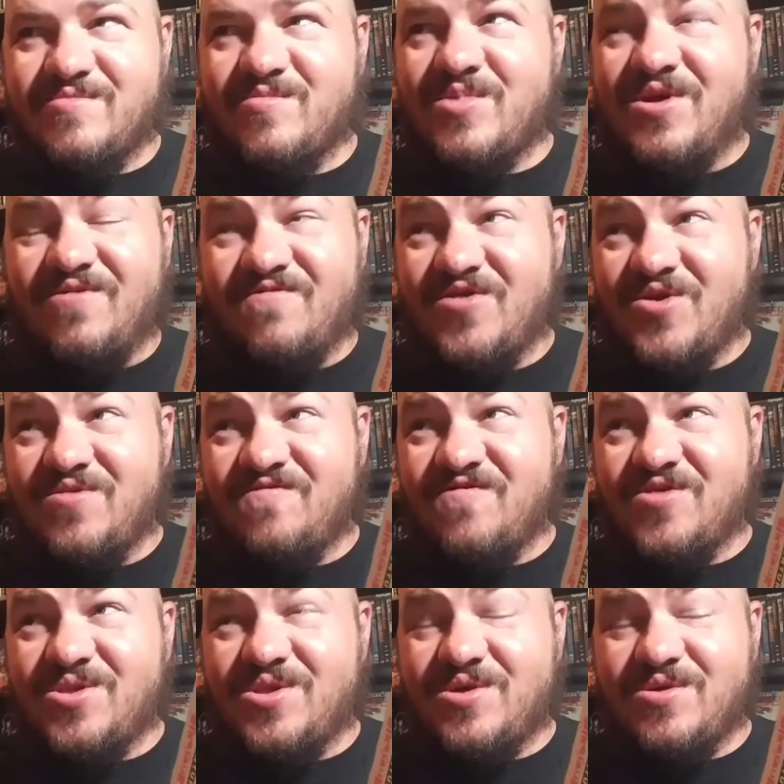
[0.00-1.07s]
Maybe
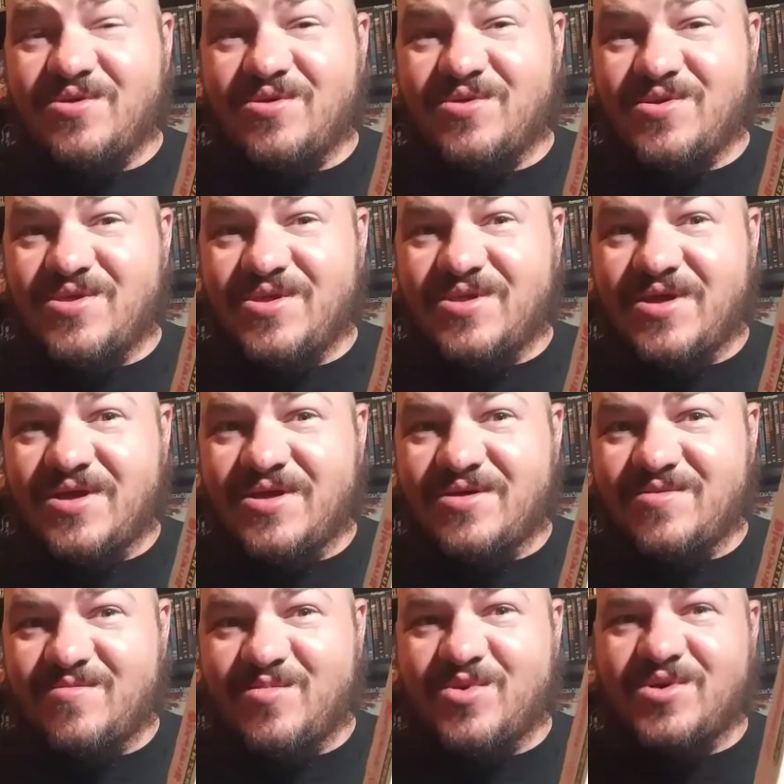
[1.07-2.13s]
even longer than
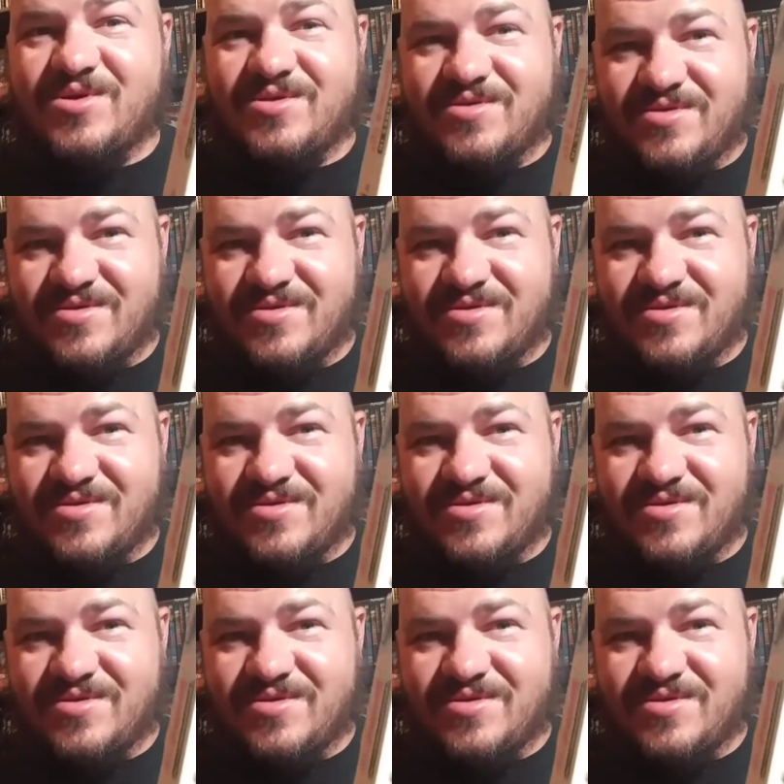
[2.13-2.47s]
that, but